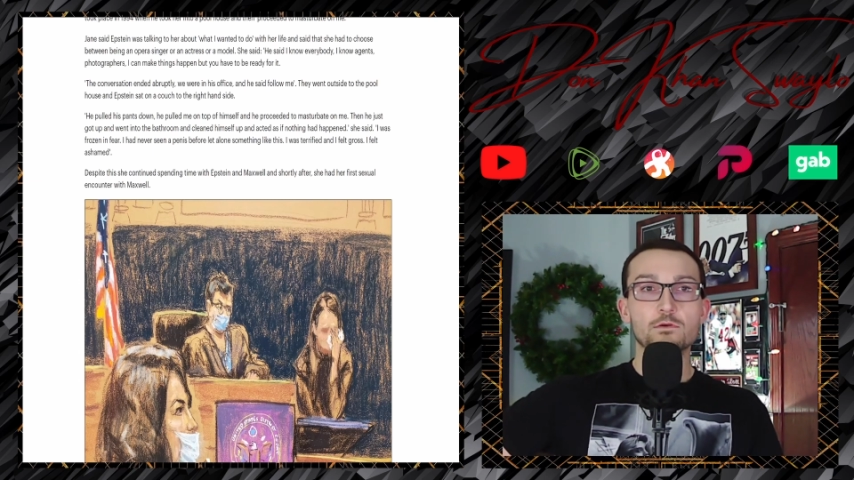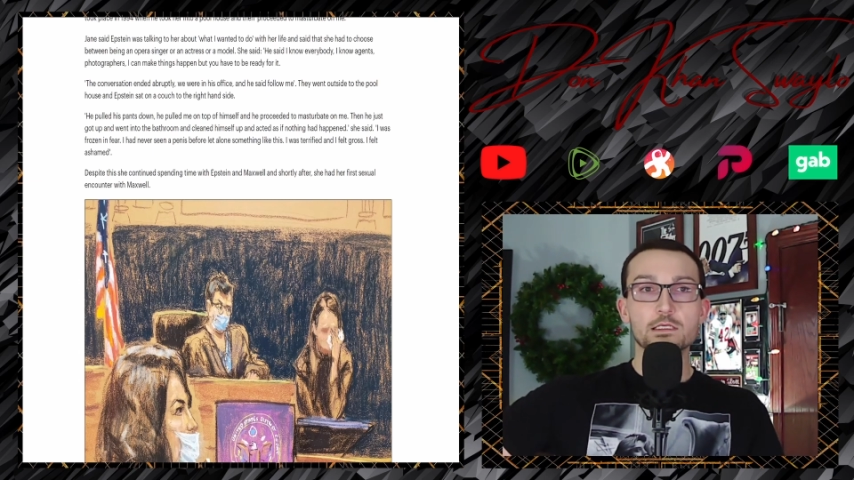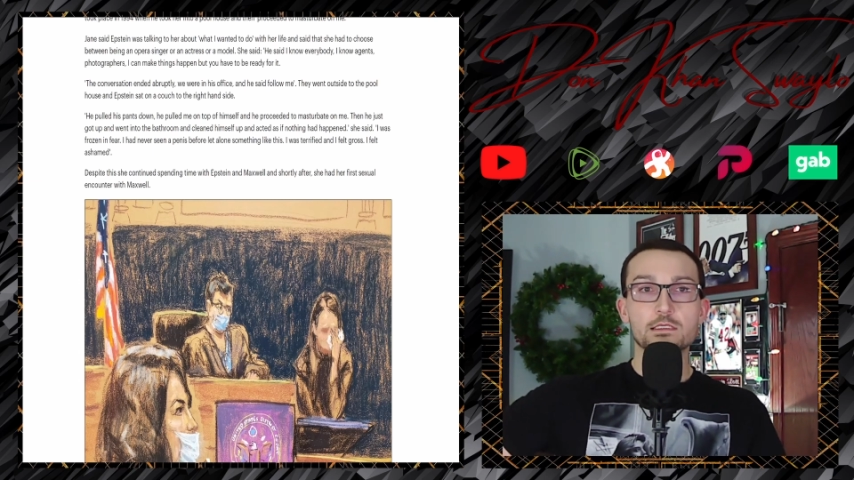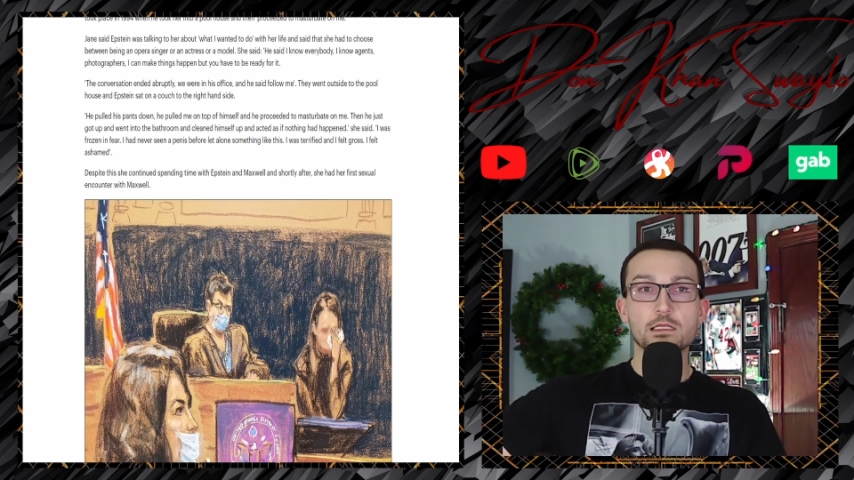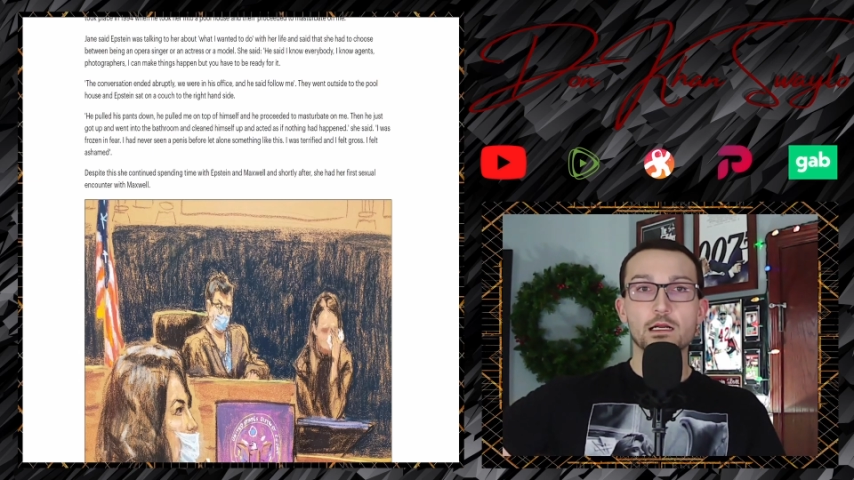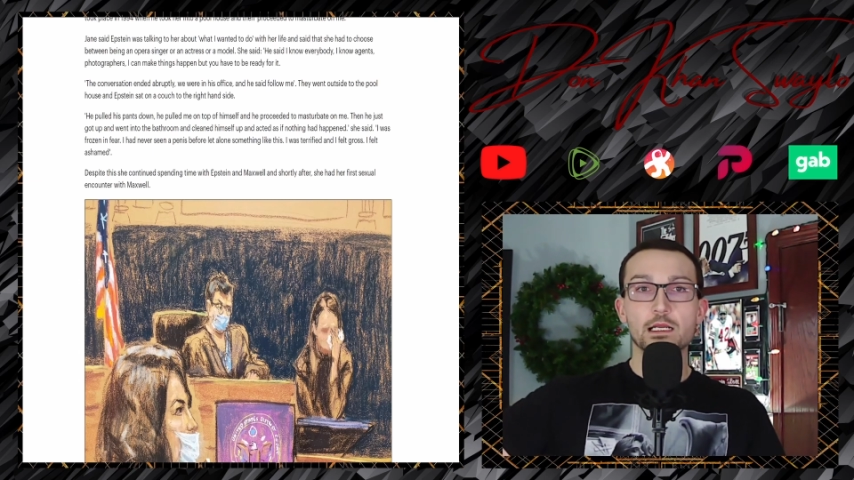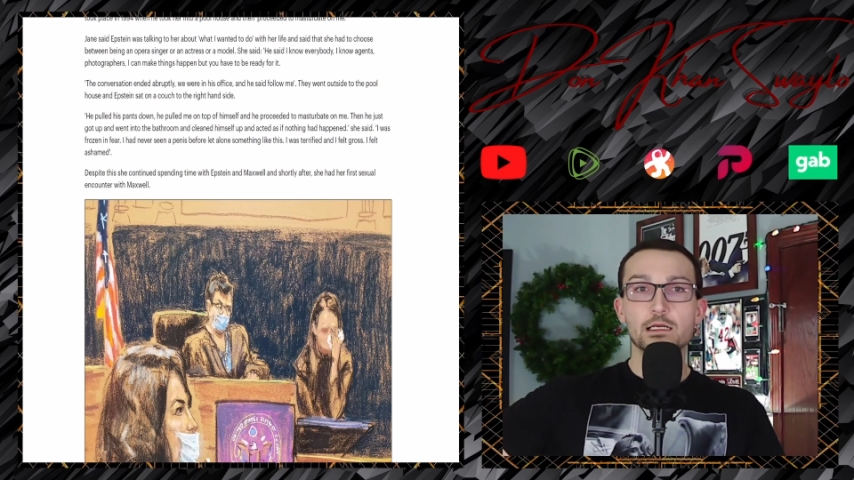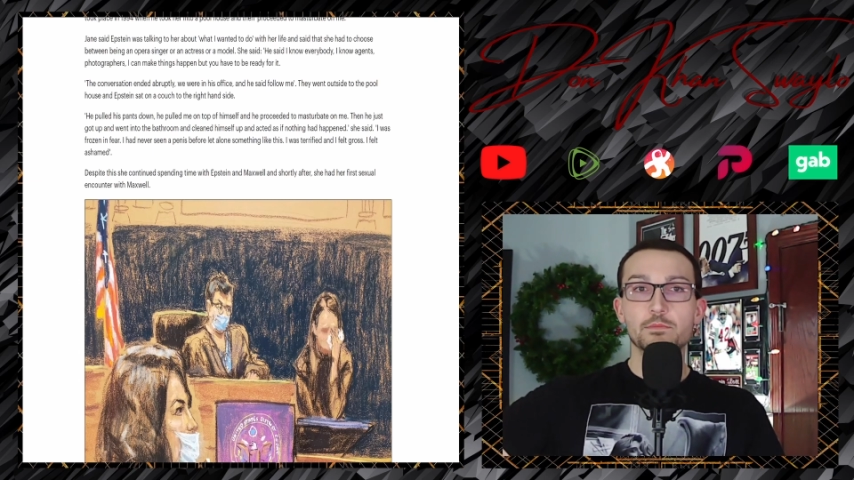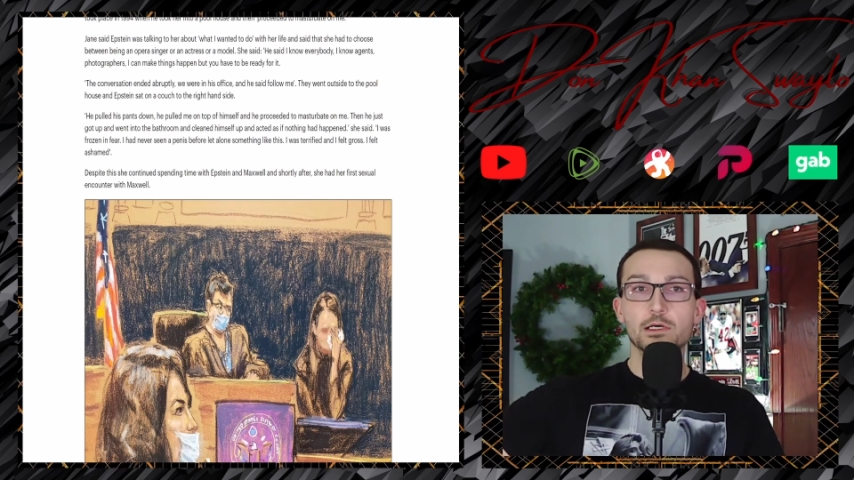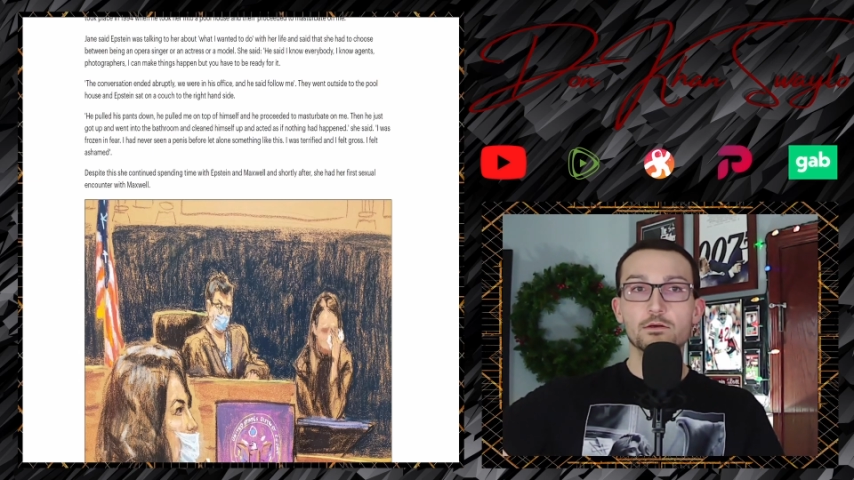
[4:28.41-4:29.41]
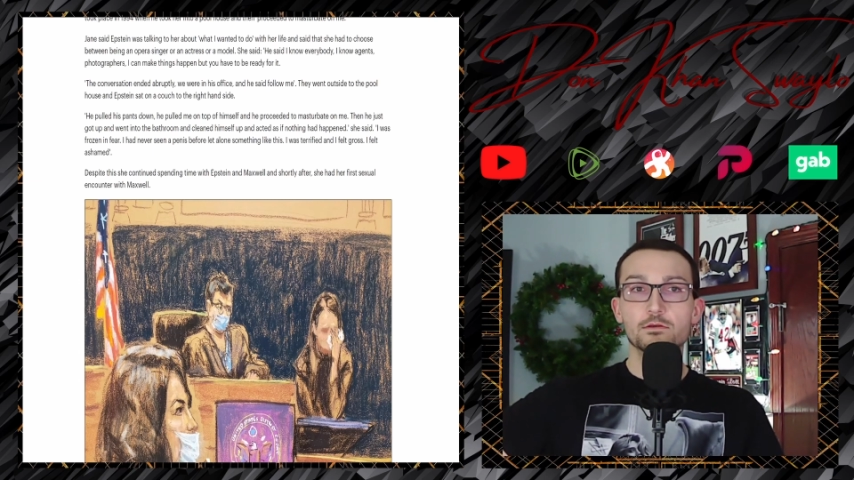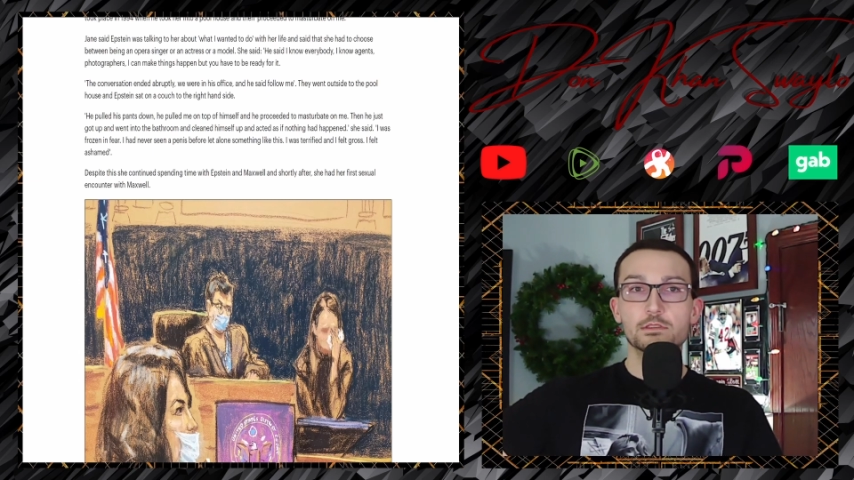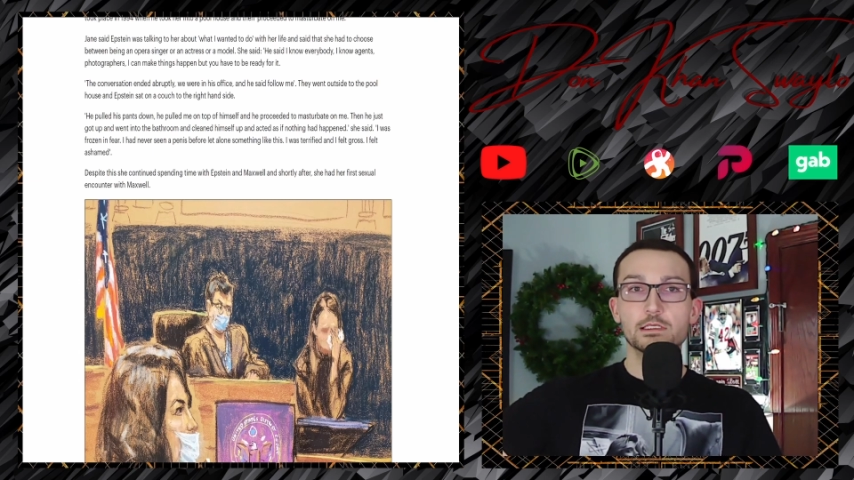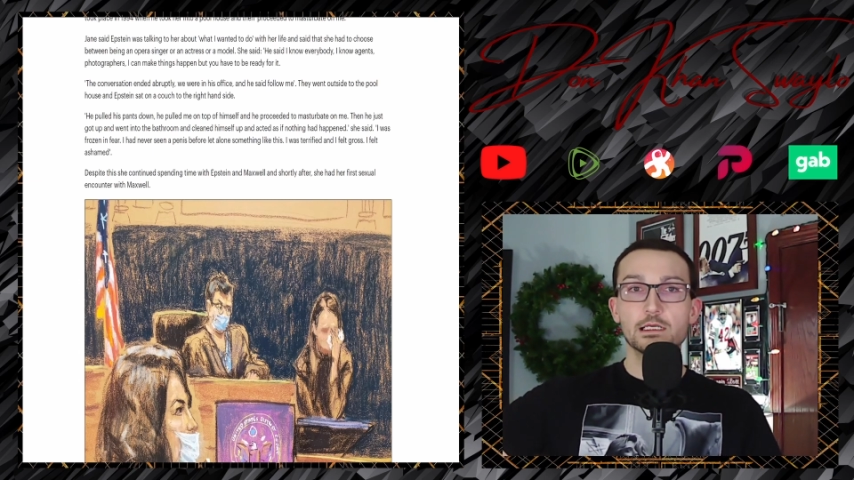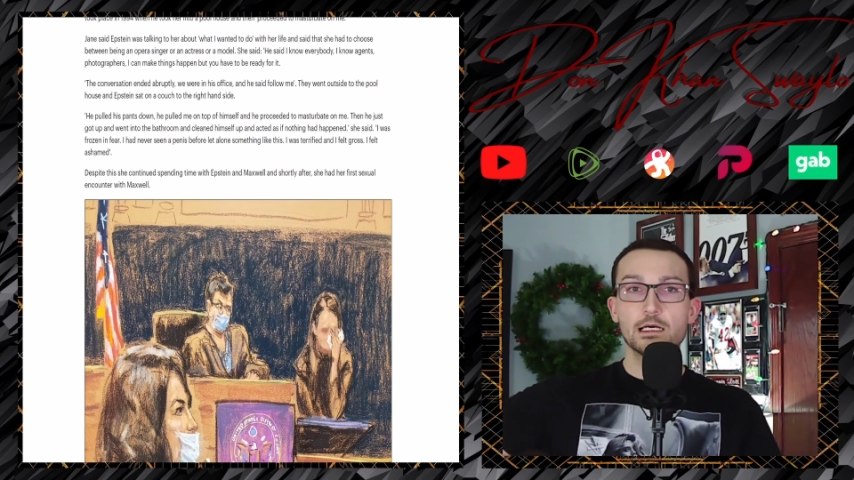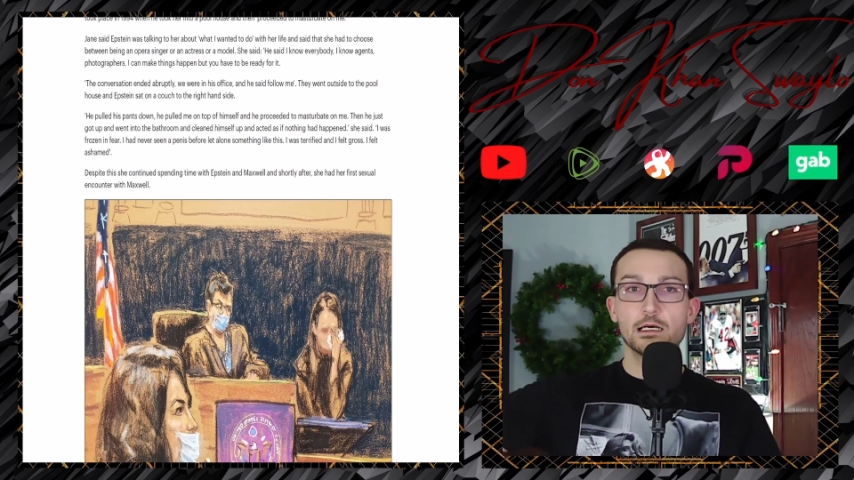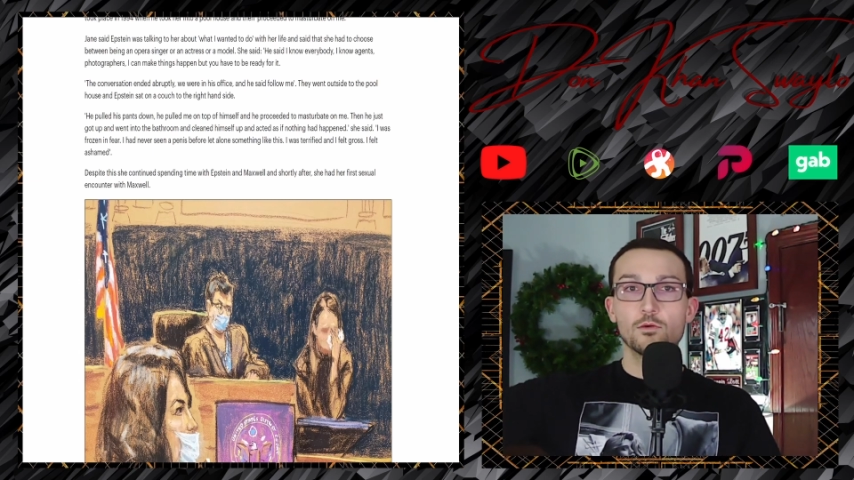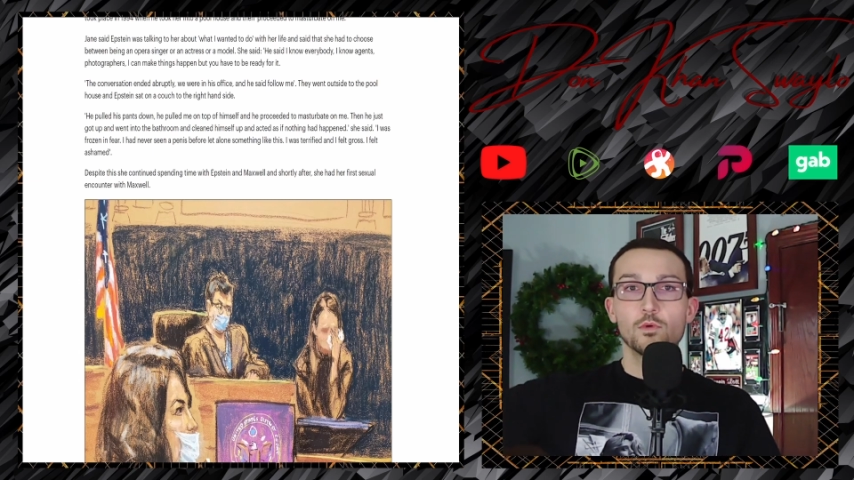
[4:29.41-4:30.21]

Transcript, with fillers: was talking about uh,